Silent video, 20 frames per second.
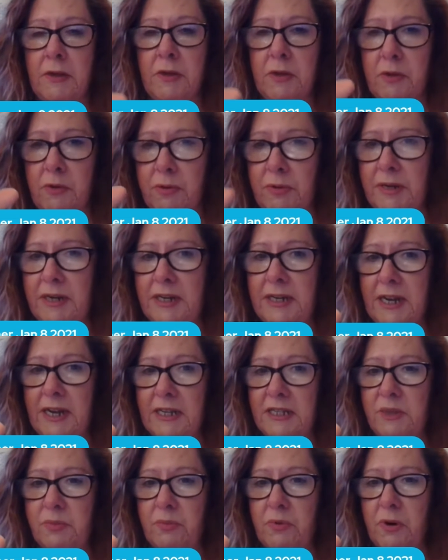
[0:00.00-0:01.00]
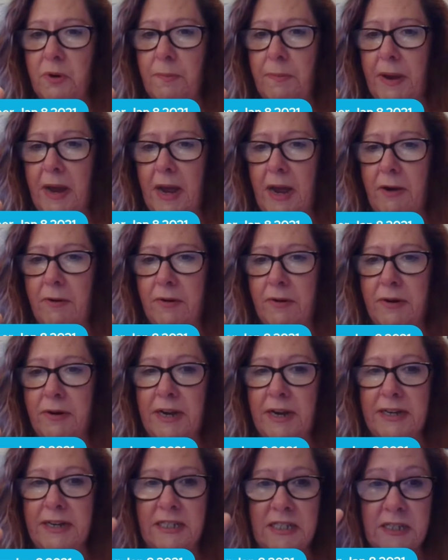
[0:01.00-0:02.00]
The Queen has more power
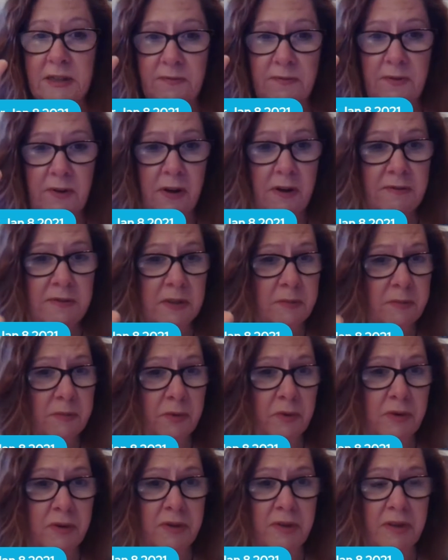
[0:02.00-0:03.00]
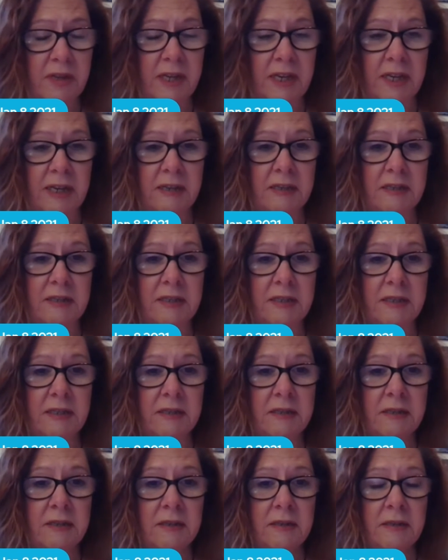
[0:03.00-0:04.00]
and is involved in more things
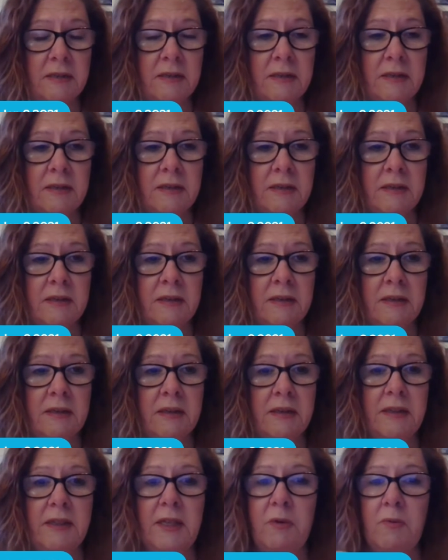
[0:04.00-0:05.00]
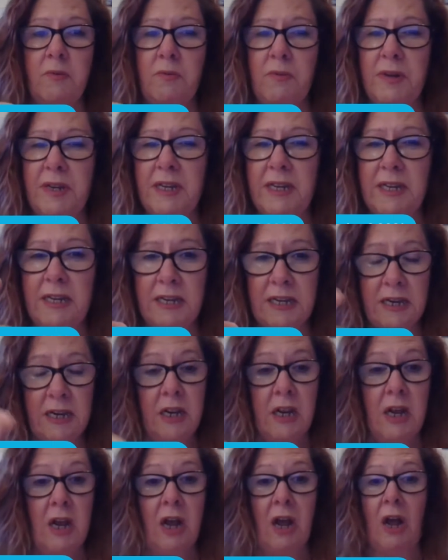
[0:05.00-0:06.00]
then we
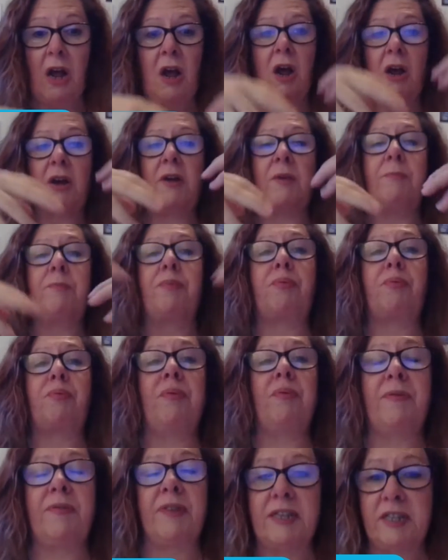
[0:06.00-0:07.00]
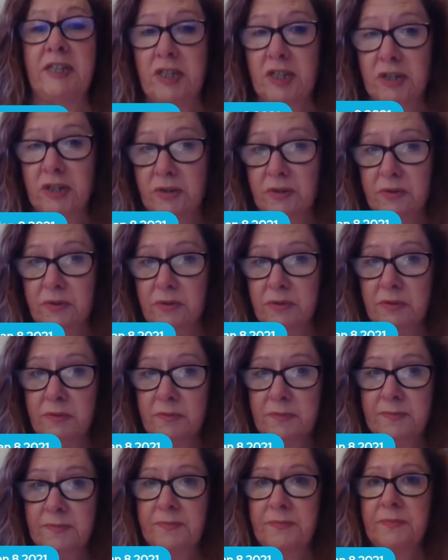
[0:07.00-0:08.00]
are privy to,
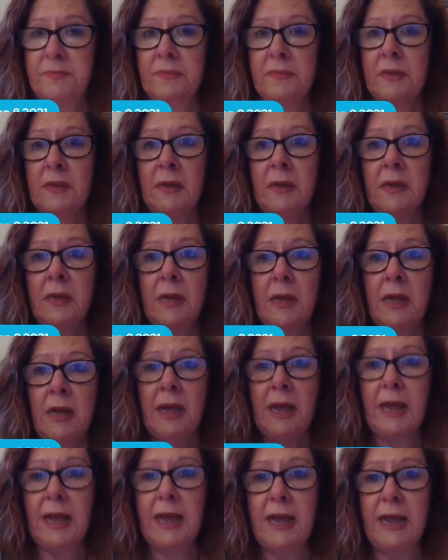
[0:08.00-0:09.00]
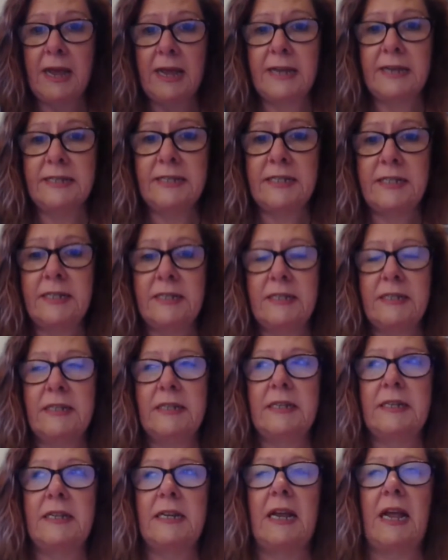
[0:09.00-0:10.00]
and
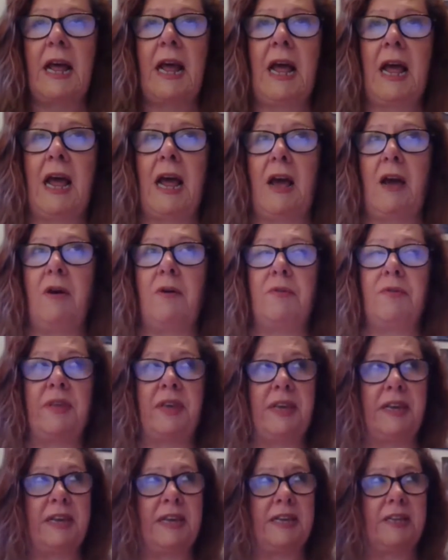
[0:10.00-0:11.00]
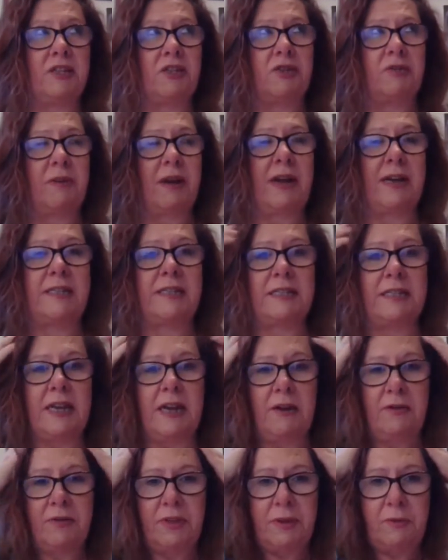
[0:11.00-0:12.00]
how they interact and
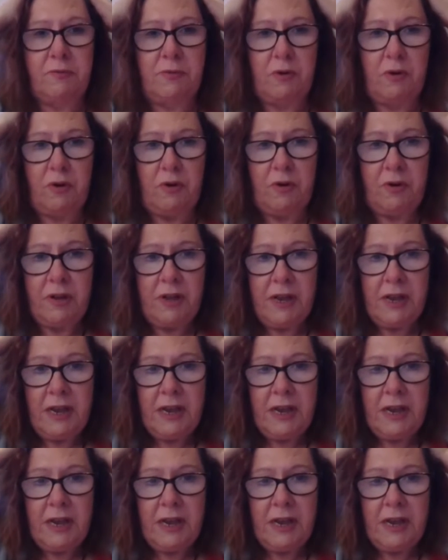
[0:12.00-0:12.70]
how they roll.